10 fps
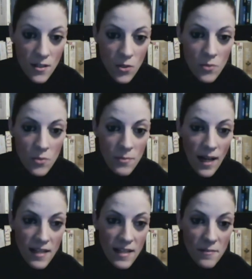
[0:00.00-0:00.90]
whom
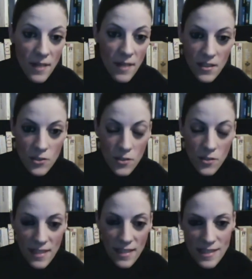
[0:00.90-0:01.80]
I admire
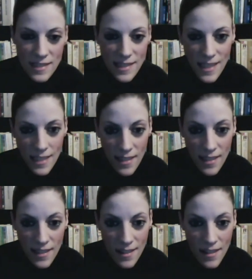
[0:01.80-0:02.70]
tremendously,
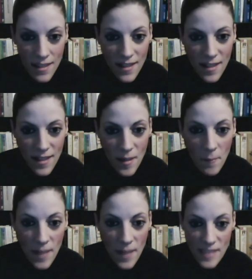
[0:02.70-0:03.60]

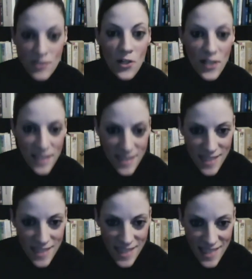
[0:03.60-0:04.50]
my
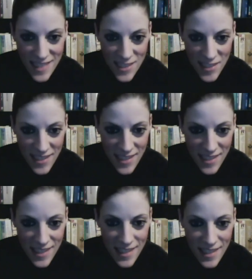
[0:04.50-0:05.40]
Turkish teacher,
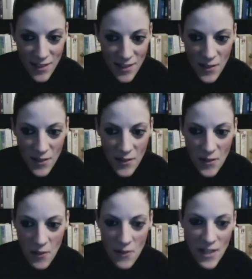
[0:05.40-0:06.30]

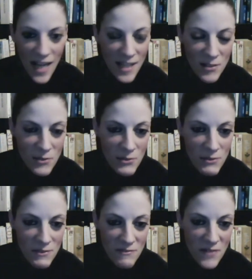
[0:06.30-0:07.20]
the guy
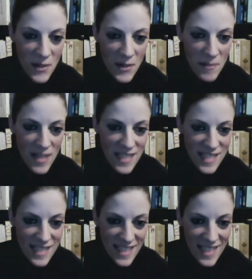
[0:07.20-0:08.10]
who very
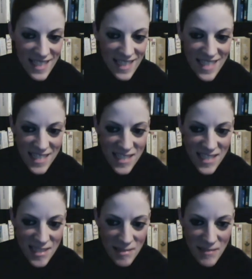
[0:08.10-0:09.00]
patiently
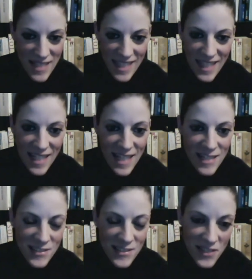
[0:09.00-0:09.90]
teaches me
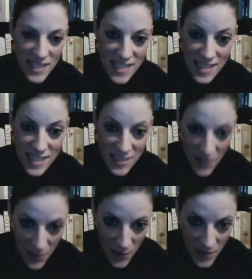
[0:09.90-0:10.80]
Turkish and
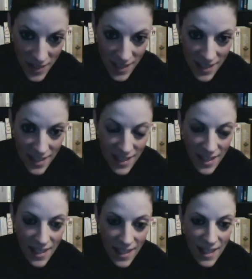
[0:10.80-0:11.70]
not only,
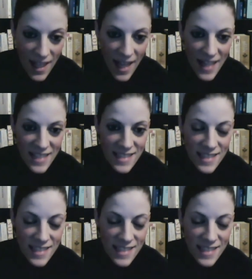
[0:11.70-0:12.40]
and